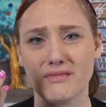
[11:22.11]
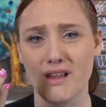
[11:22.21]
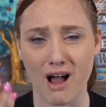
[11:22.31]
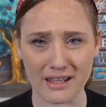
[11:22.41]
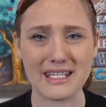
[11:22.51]

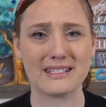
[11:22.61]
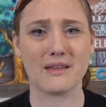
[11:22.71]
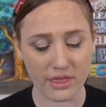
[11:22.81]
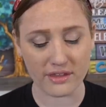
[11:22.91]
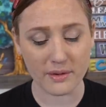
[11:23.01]

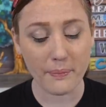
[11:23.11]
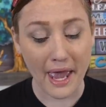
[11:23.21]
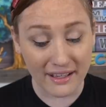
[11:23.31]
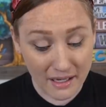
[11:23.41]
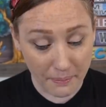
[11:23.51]
autism. The
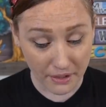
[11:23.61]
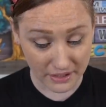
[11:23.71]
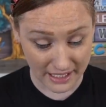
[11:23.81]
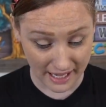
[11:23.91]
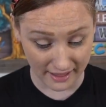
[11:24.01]
dependent
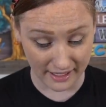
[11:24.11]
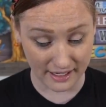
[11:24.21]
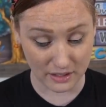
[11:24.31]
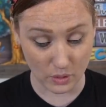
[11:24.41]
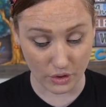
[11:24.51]
personality
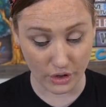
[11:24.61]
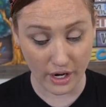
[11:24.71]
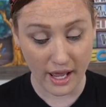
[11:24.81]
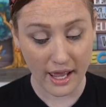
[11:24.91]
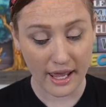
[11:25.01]
disorder
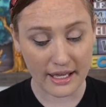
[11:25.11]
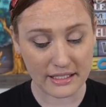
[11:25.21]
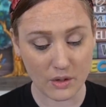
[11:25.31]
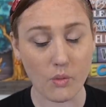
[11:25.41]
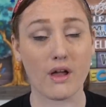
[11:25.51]
is
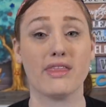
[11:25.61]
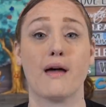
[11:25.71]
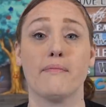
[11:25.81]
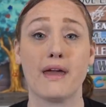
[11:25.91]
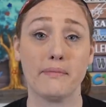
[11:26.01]
the one
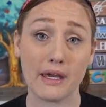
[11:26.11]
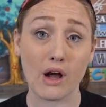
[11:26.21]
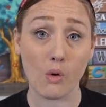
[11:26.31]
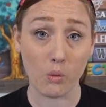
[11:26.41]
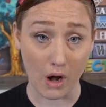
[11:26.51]
that made me
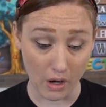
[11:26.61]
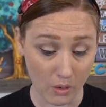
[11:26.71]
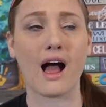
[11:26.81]
go, whoa.